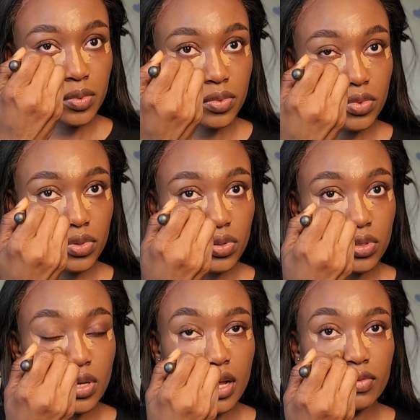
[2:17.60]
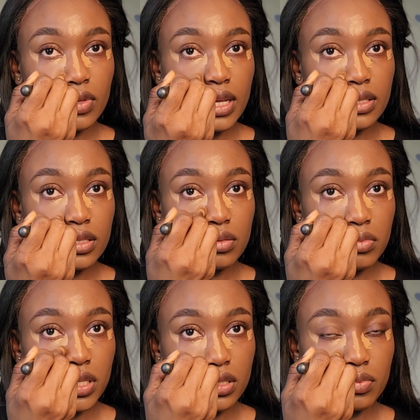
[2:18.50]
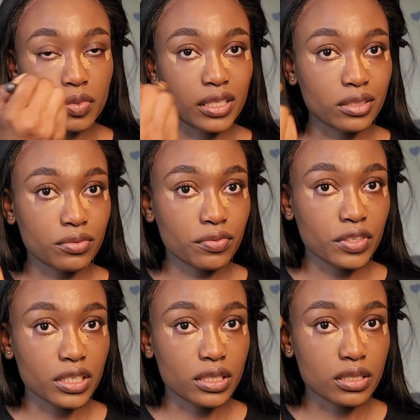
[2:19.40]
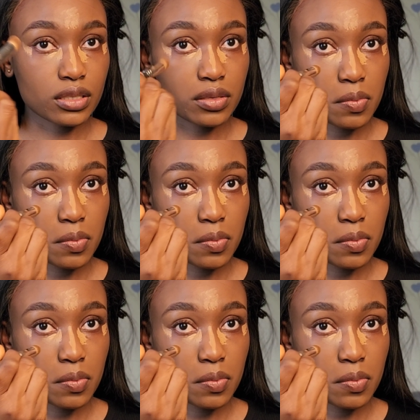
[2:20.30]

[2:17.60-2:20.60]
so to have that seamless blend first